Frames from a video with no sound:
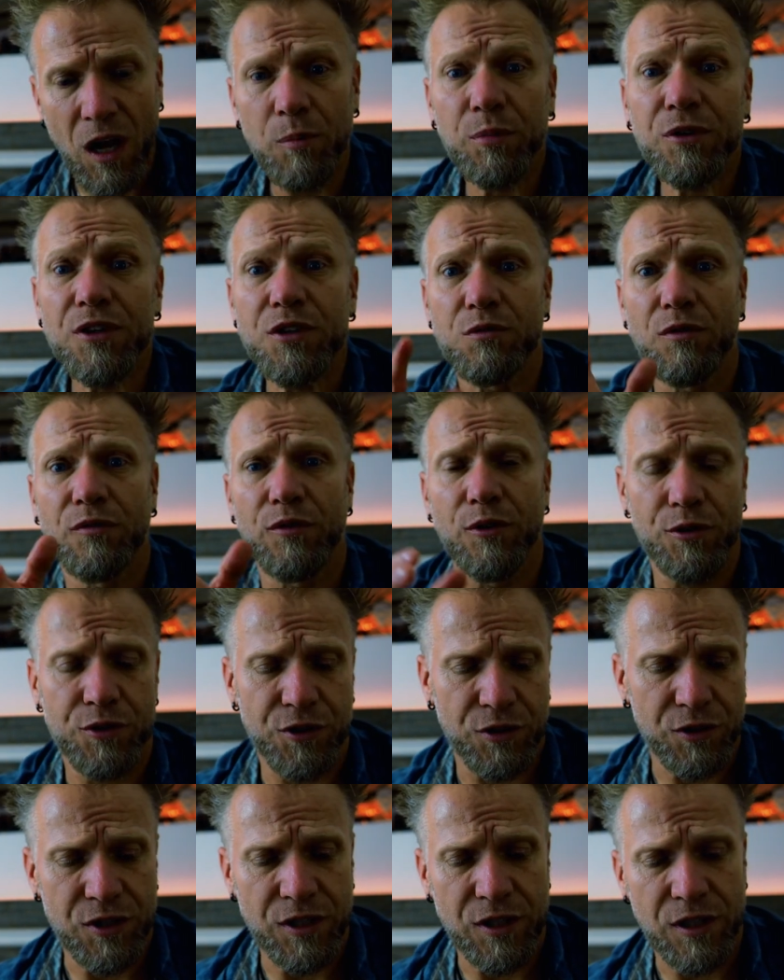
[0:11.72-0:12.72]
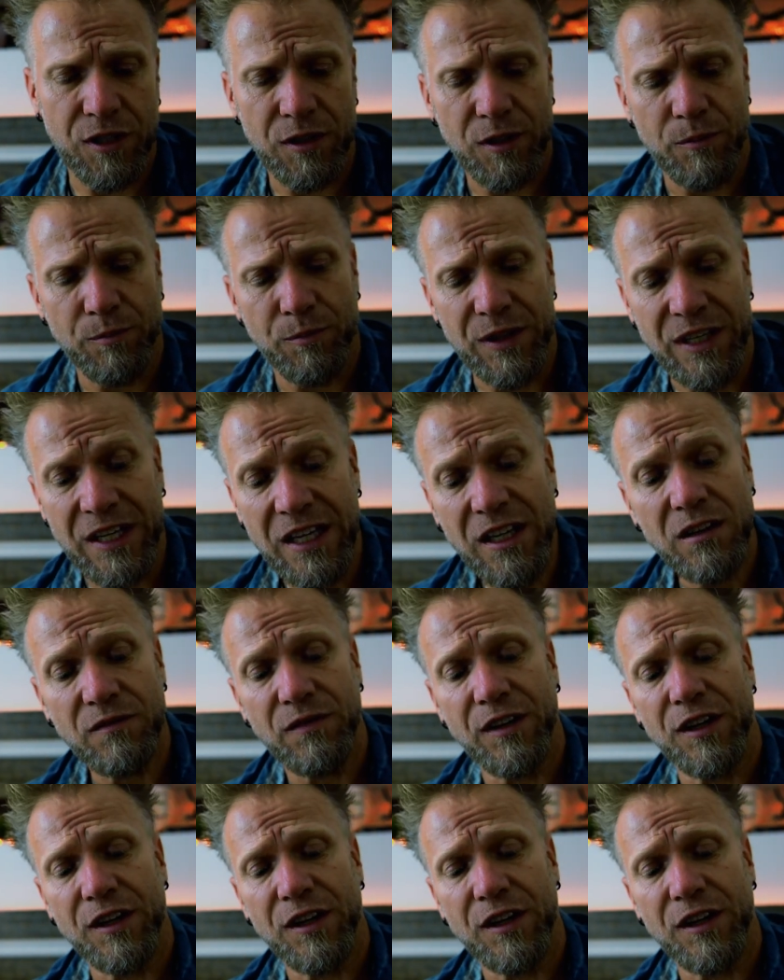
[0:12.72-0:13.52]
Please refer to the beginning